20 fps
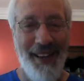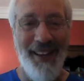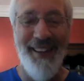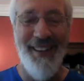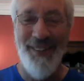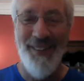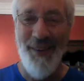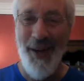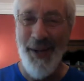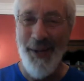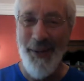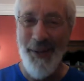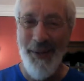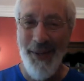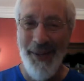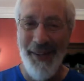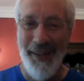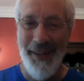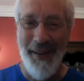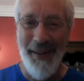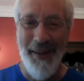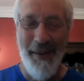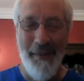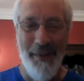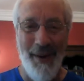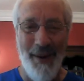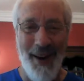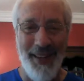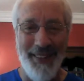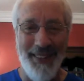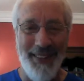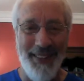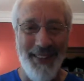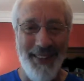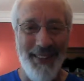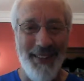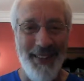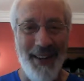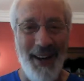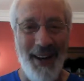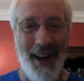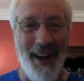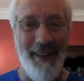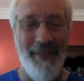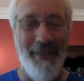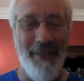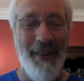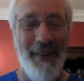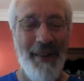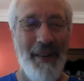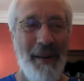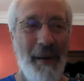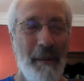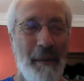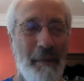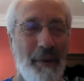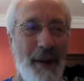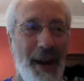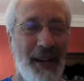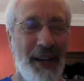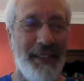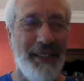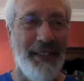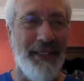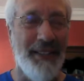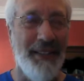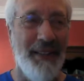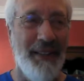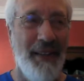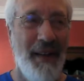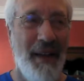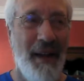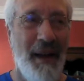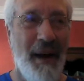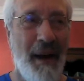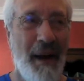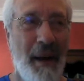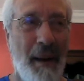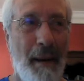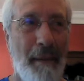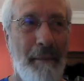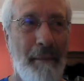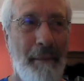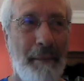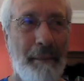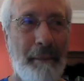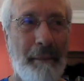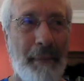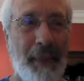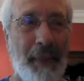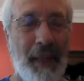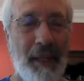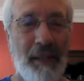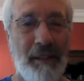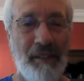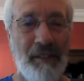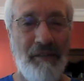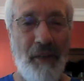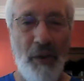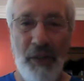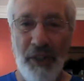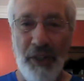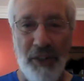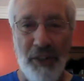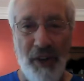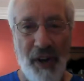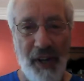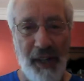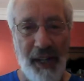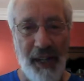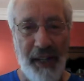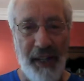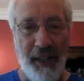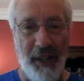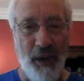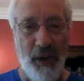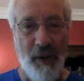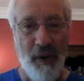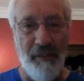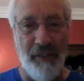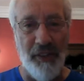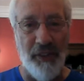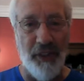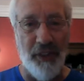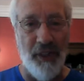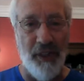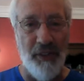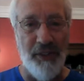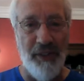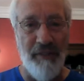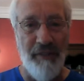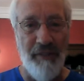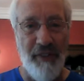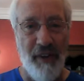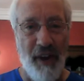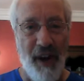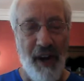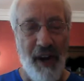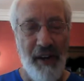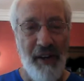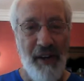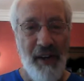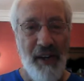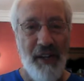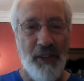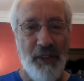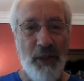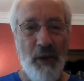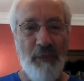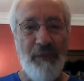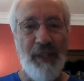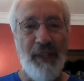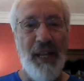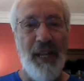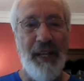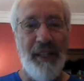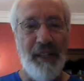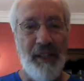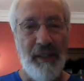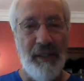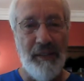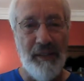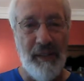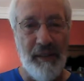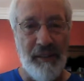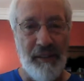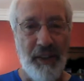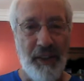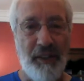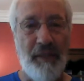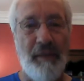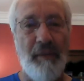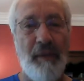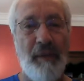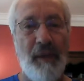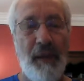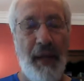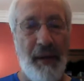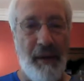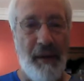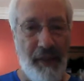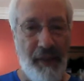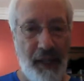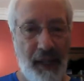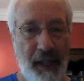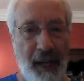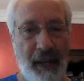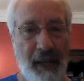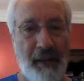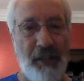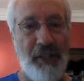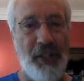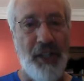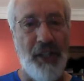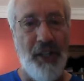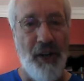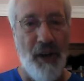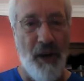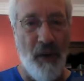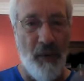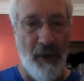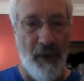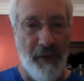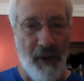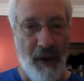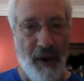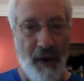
tranquility practices that I've practiced, focus on letting go of discursive thought. So if we just let our thinking energy go with